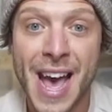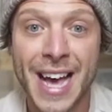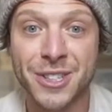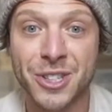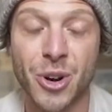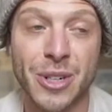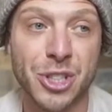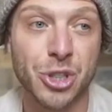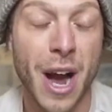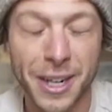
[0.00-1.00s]
and so
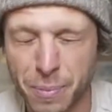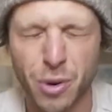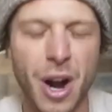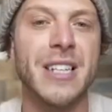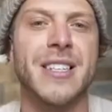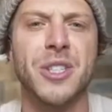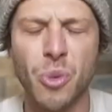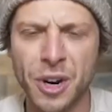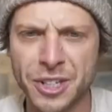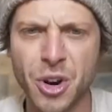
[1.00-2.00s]
it's trying to process
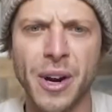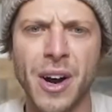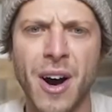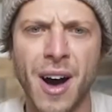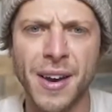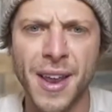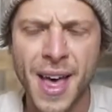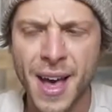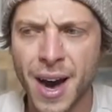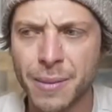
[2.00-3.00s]
what is going on
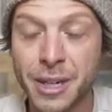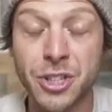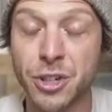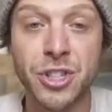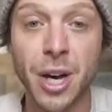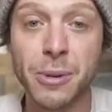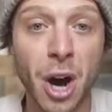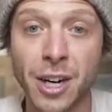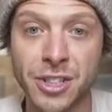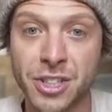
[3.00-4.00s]
because um, your
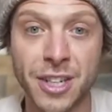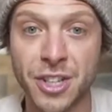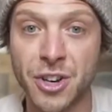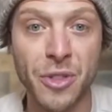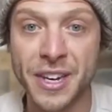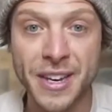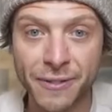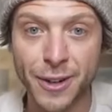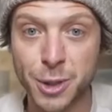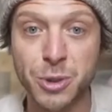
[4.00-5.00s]
subconscious doesn't know the
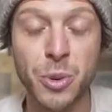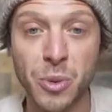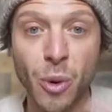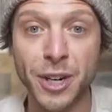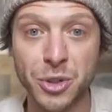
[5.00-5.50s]
difference between what